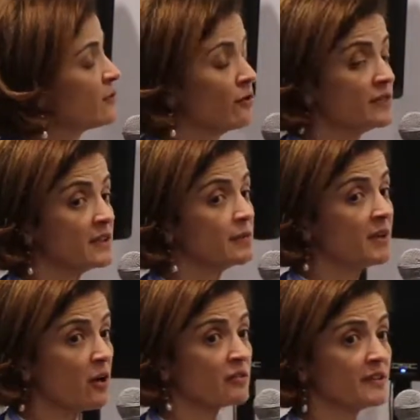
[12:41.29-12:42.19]
of it,
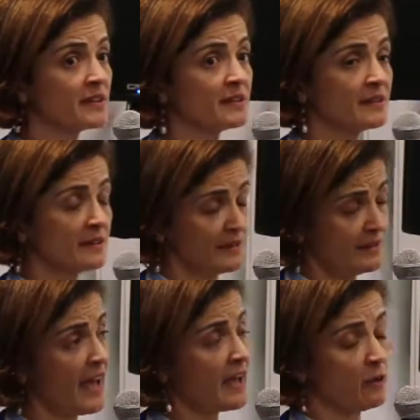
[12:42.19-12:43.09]
because
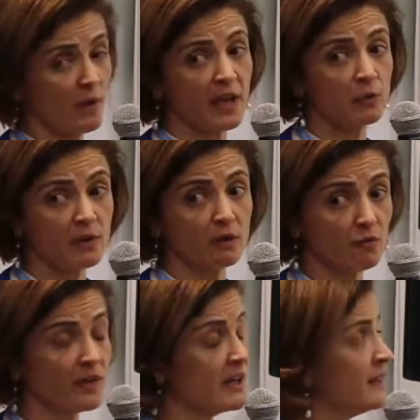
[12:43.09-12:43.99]
there where we
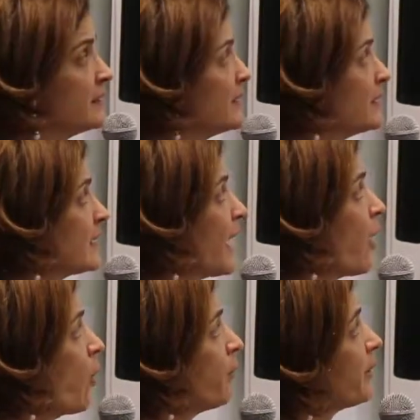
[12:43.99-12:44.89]
really need
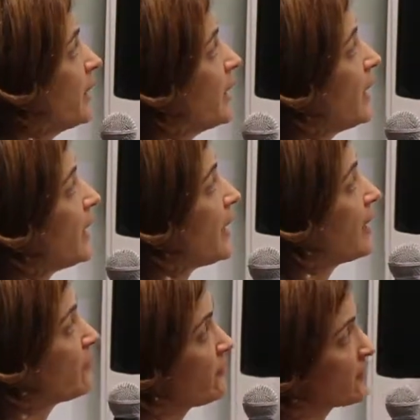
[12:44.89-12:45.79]
help.
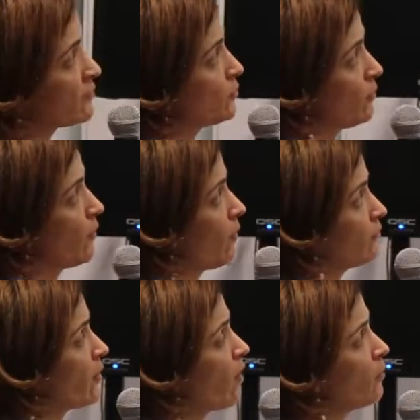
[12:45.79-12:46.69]
First
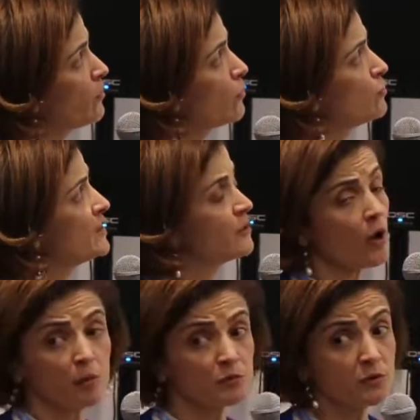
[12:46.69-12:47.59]
of all, we could
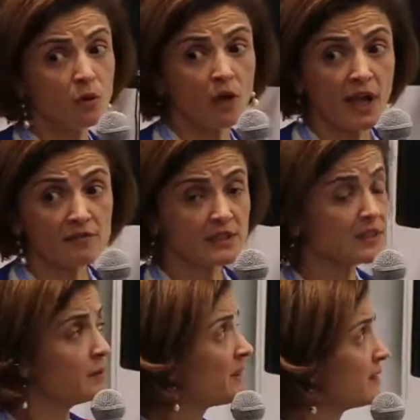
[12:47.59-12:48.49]
adopt, we don't have
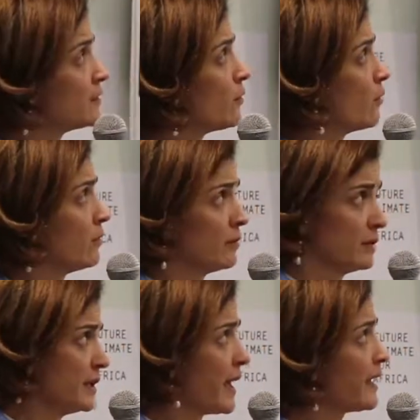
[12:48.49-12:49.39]
it in Brazil
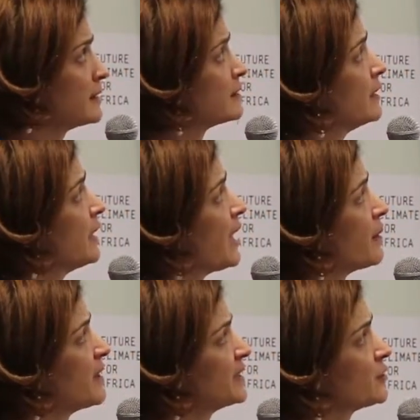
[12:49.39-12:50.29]
yet,
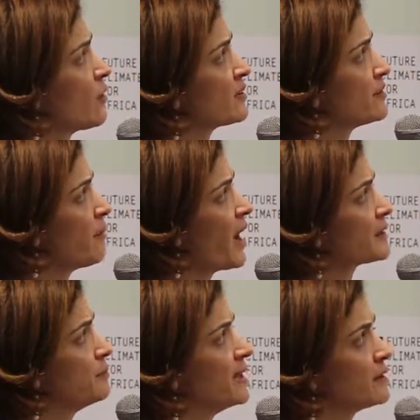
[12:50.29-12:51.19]
a mandatory
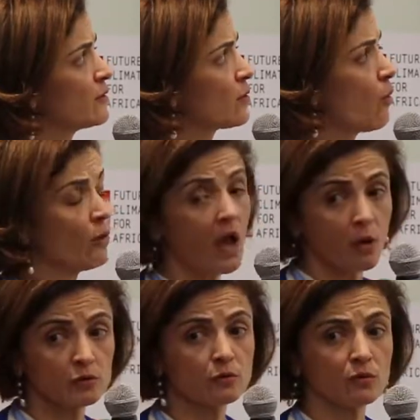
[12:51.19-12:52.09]
smart meter
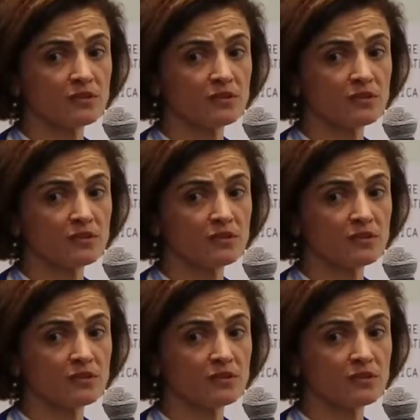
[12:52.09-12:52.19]
rollout,